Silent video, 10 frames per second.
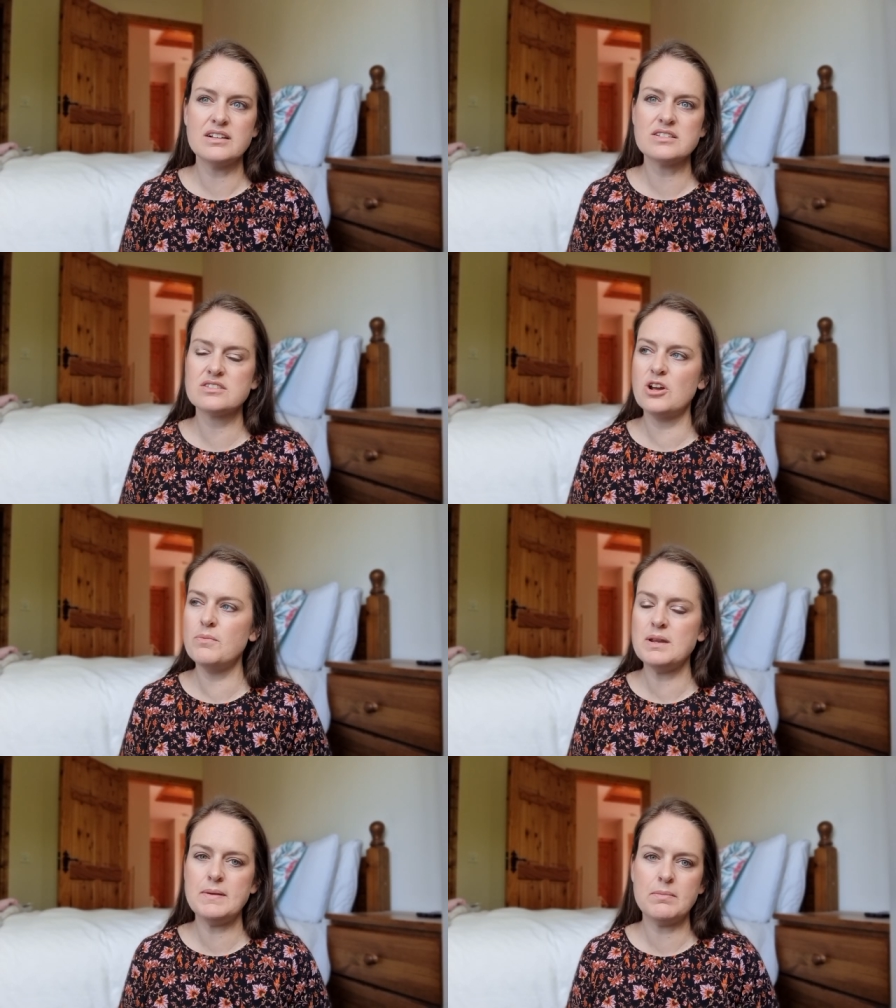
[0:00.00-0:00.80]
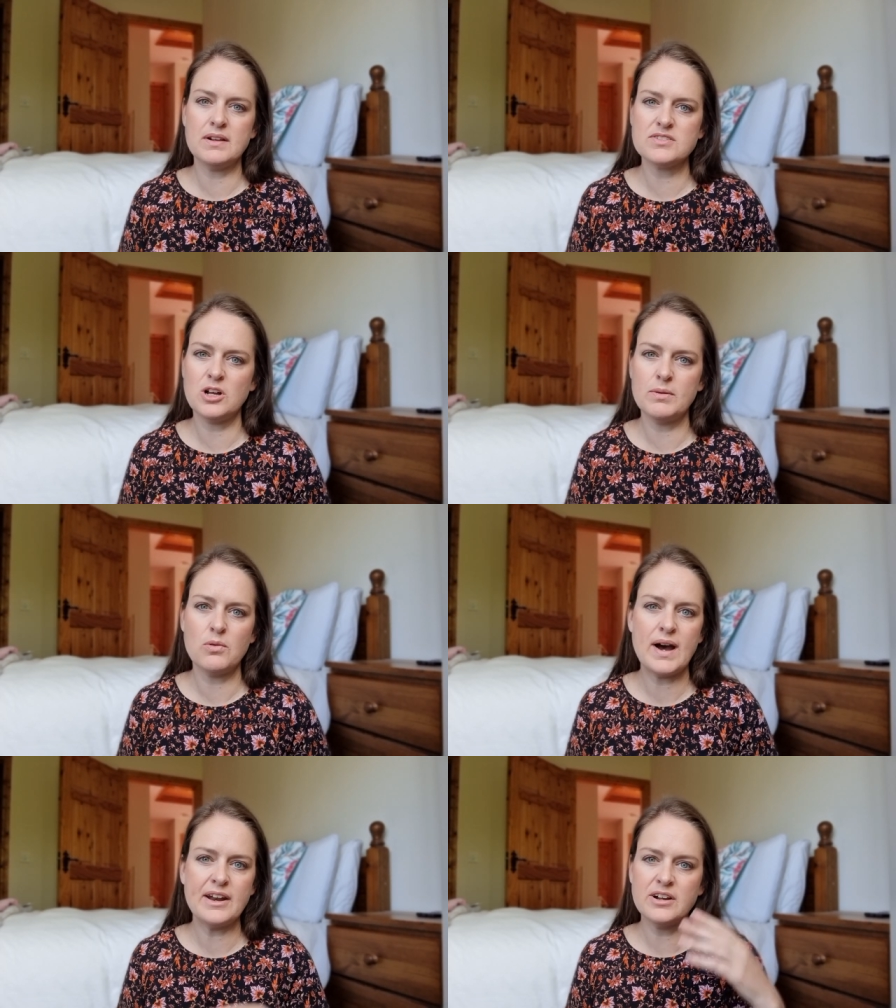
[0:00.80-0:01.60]
so many people have told me,
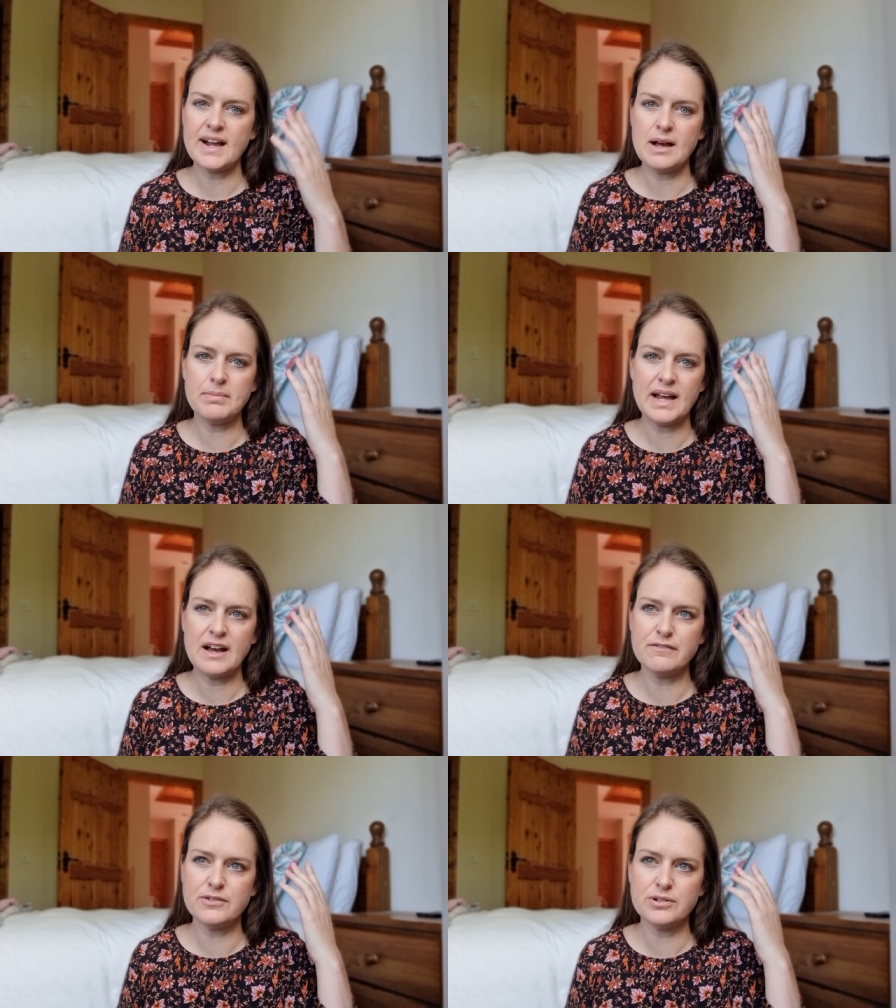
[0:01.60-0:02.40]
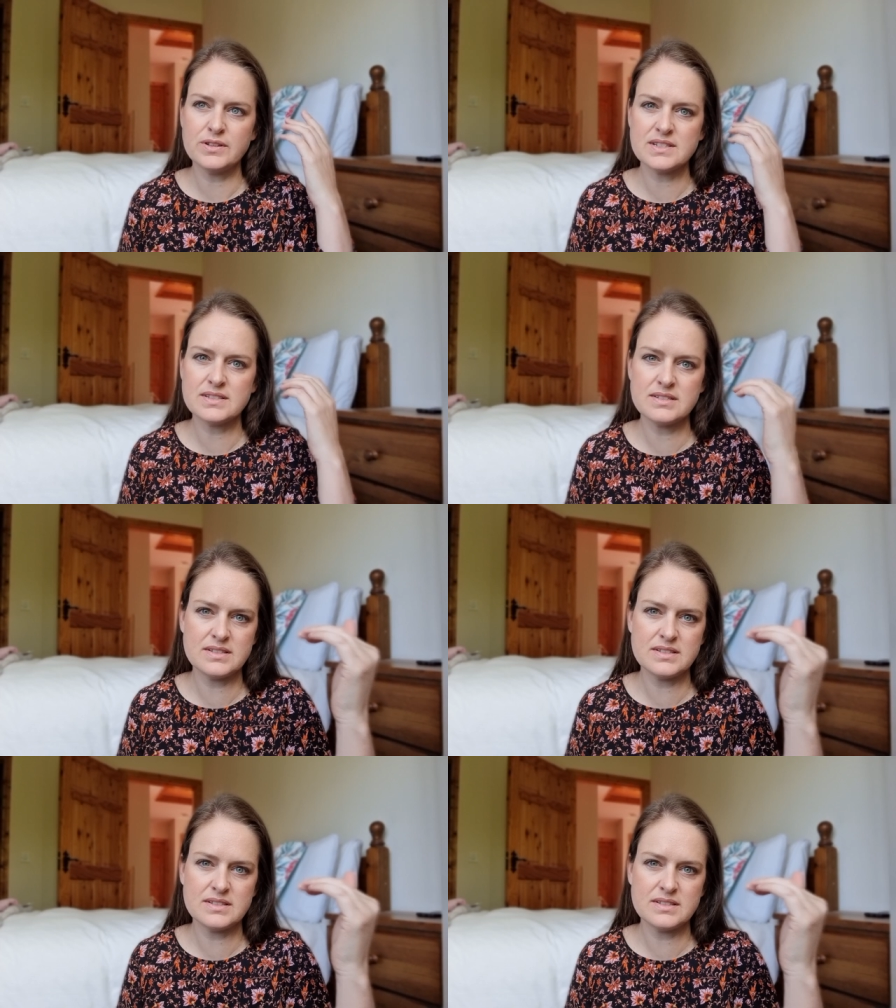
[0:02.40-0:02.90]
why don't I apply for the